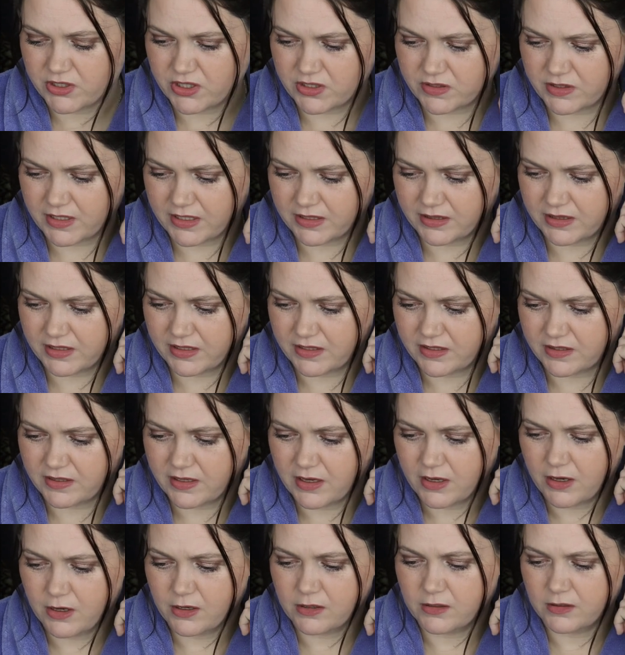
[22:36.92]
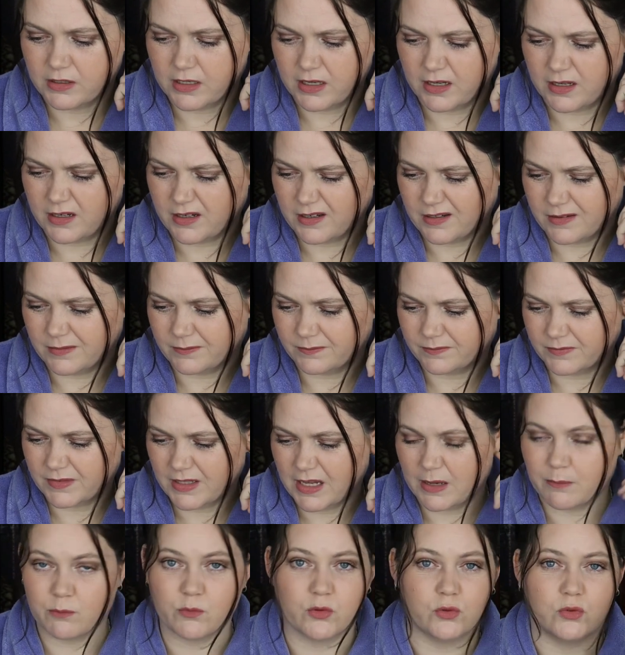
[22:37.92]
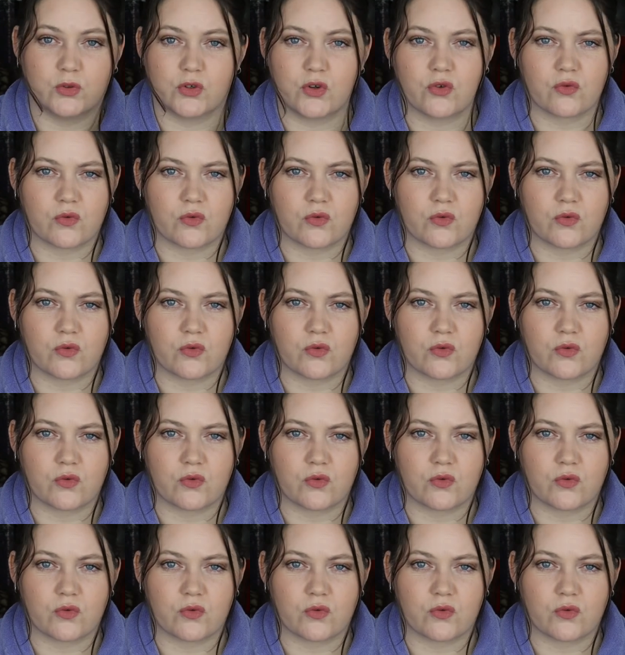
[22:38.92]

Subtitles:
which is like this emerald